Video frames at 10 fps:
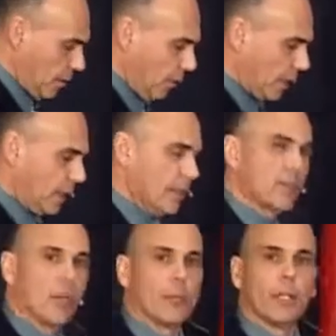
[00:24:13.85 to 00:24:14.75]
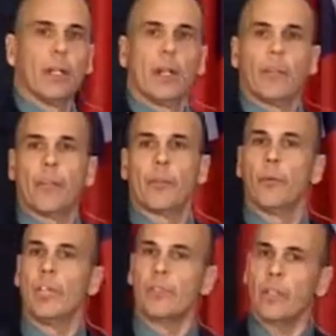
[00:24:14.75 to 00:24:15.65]
that the
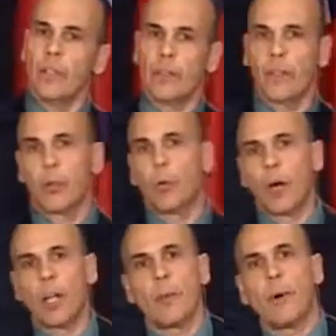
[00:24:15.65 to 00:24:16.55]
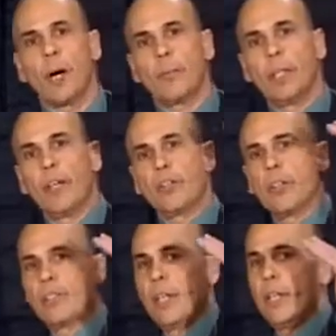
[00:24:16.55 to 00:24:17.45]
reason that the walleye
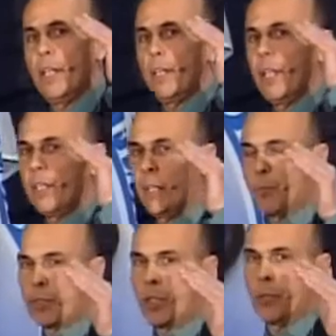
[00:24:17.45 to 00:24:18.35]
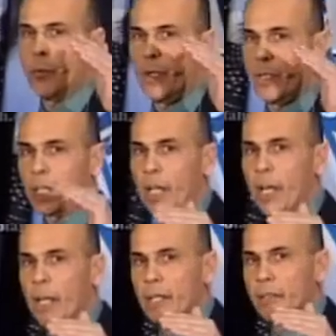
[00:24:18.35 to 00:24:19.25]
populations in Lake Nipissing were in
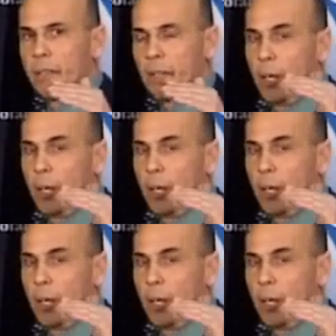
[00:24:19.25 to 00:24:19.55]
decline,